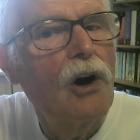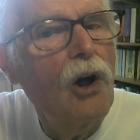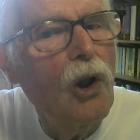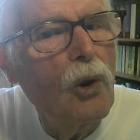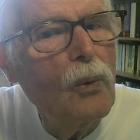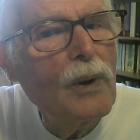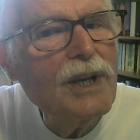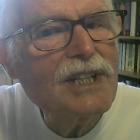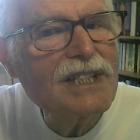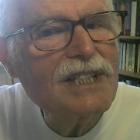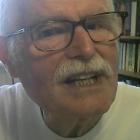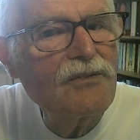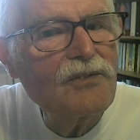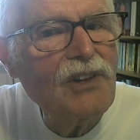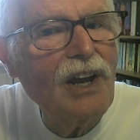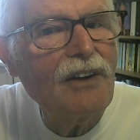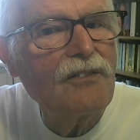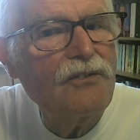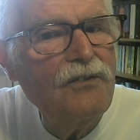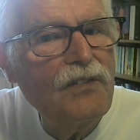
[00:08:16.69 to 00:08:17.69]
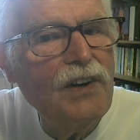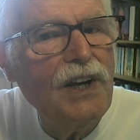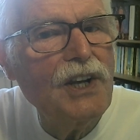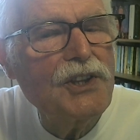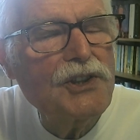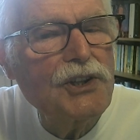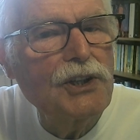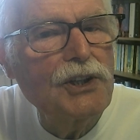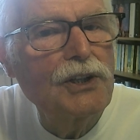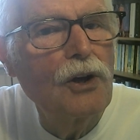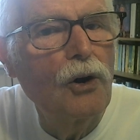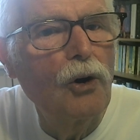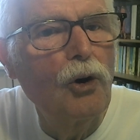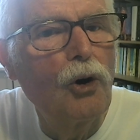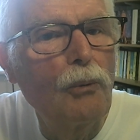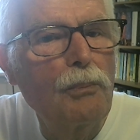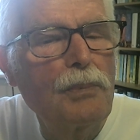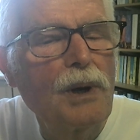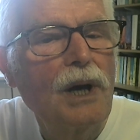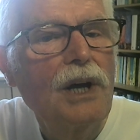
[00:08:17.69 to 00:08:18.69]
Always have that faith and
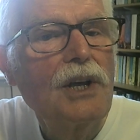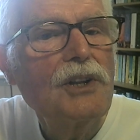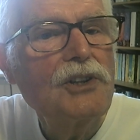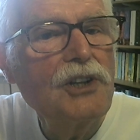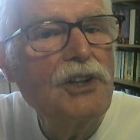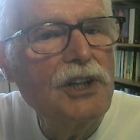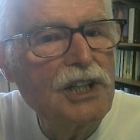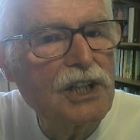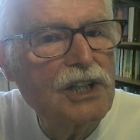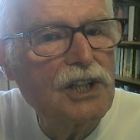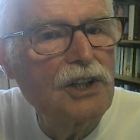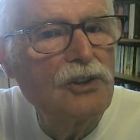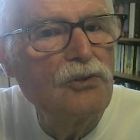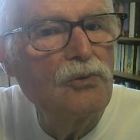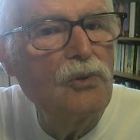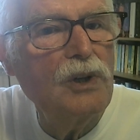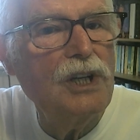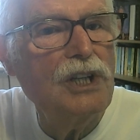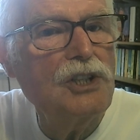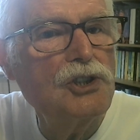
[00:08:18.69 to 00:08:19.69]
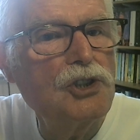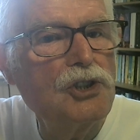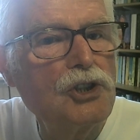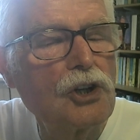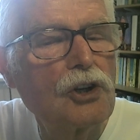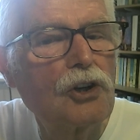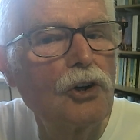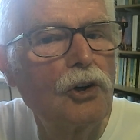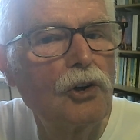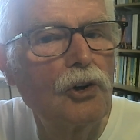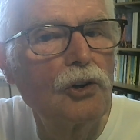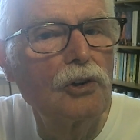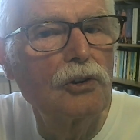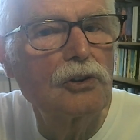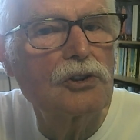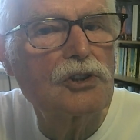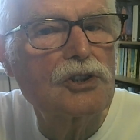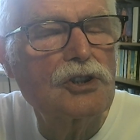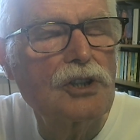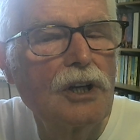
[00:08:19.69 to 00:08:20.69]
hope that you can reach your
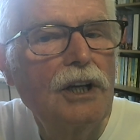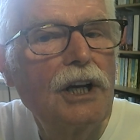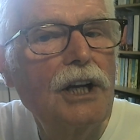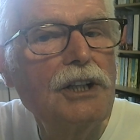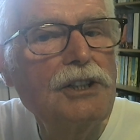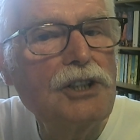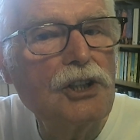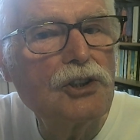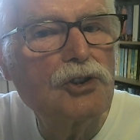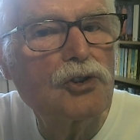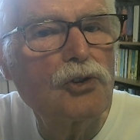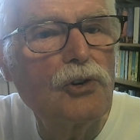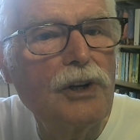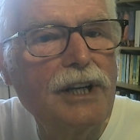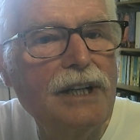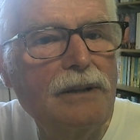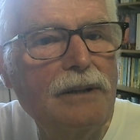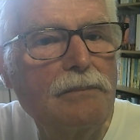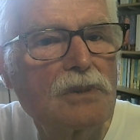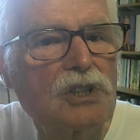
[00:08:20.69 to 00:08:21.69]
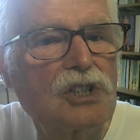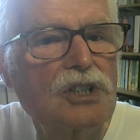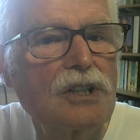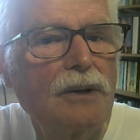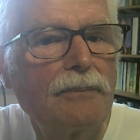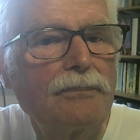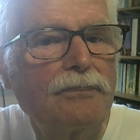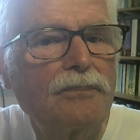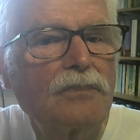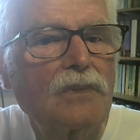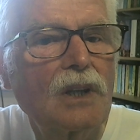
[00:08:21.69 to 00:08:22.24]
goals and your dreams.